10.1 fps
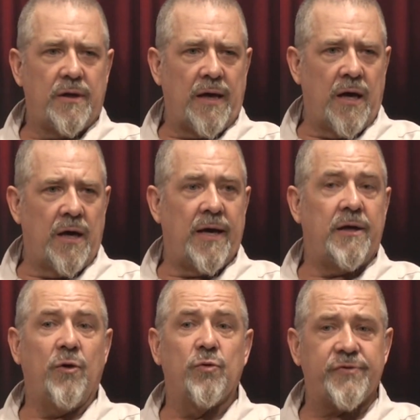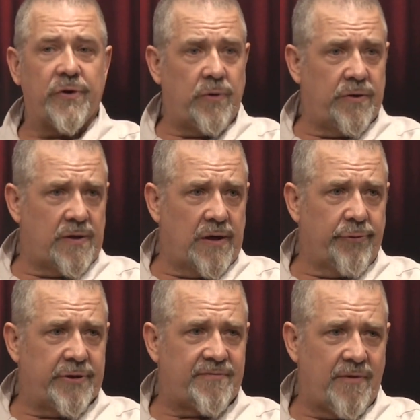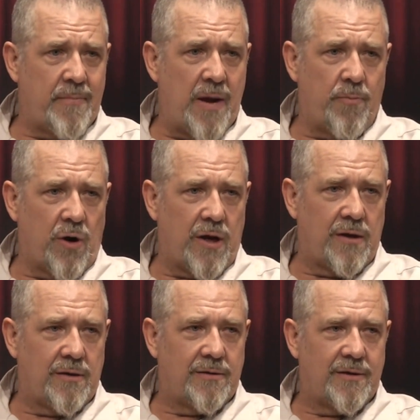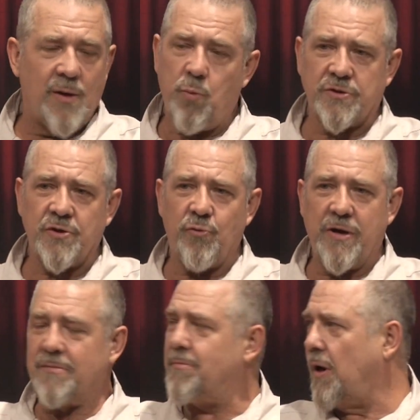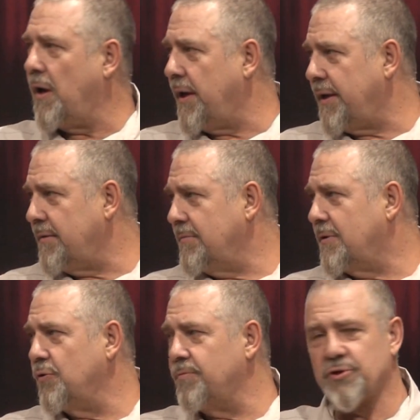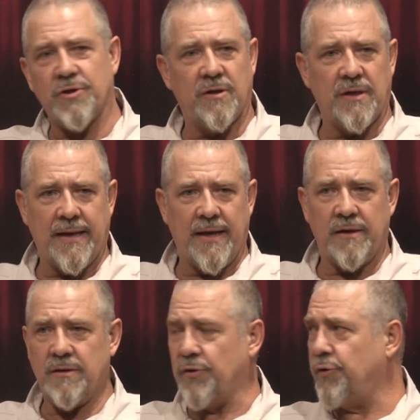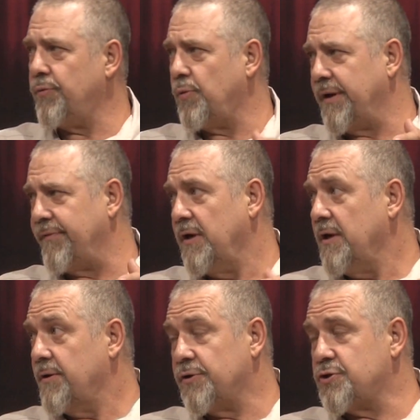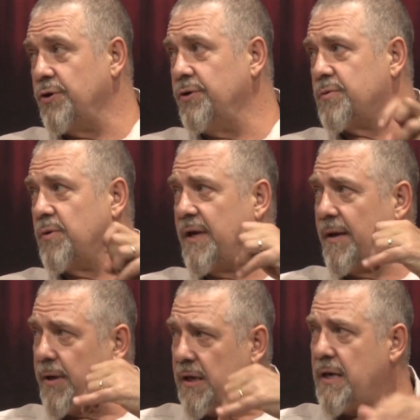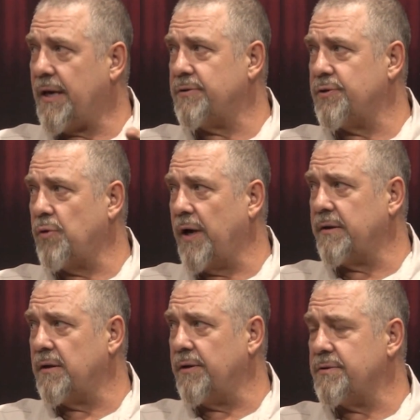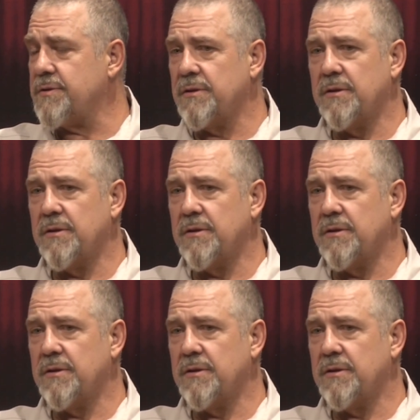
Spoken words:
And he also wrote the lyrics for Memory. It wasn't written by Claude Michel Alain, whatever. Yes. The tunes were there, but he had to write those.